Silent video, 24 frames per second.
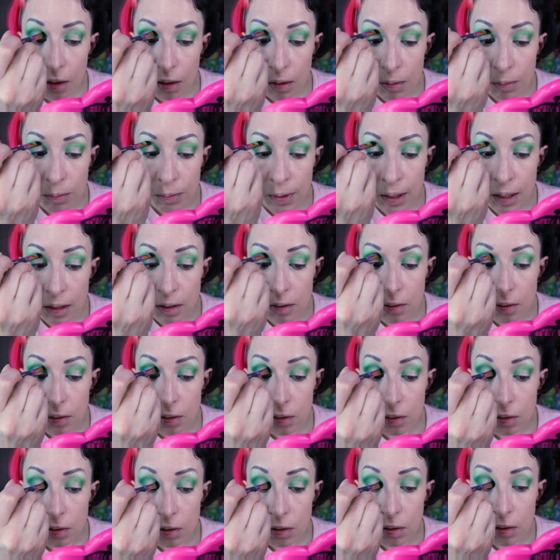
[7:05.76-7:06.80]
and meet
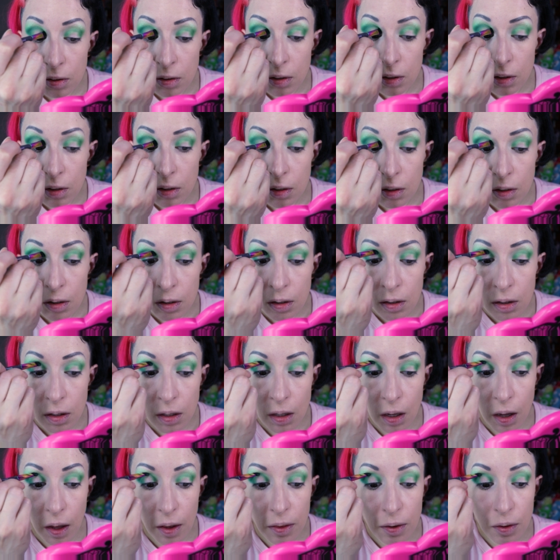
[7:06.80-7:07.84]

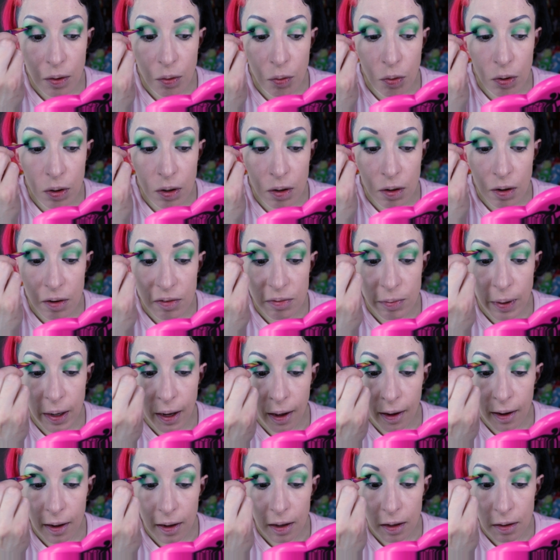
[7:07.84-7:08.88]
the other corner of my
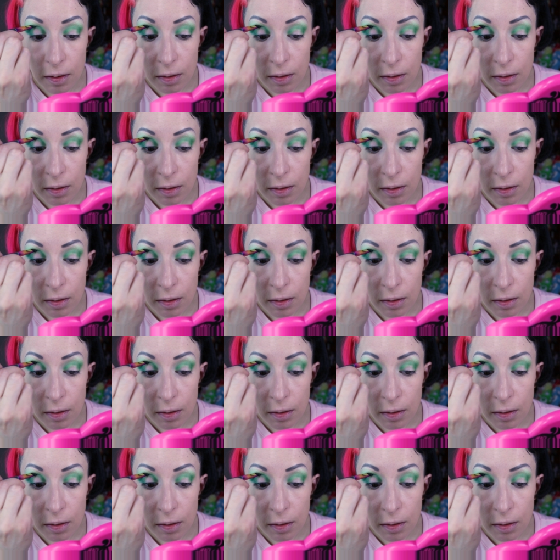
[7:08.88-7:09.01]
eye.